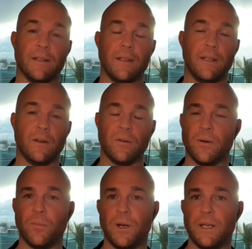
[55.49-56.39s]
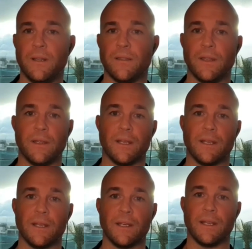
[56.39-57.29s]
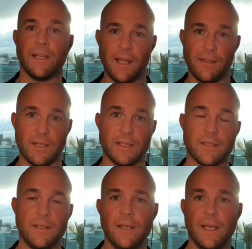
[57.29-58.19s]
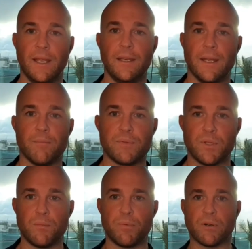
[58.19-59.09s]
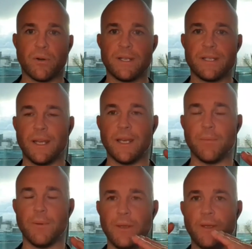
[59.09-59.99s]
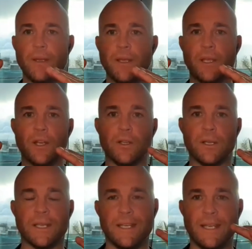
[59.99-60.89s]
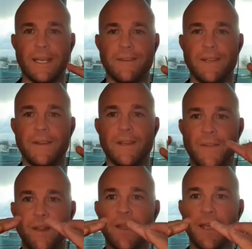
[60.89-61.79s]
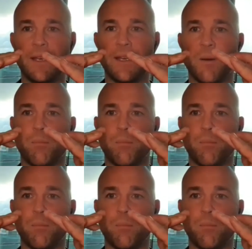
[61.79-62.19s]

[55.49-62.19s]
You know, why do you think elite athletes end up sort of progressing up, you know, like, and then they end up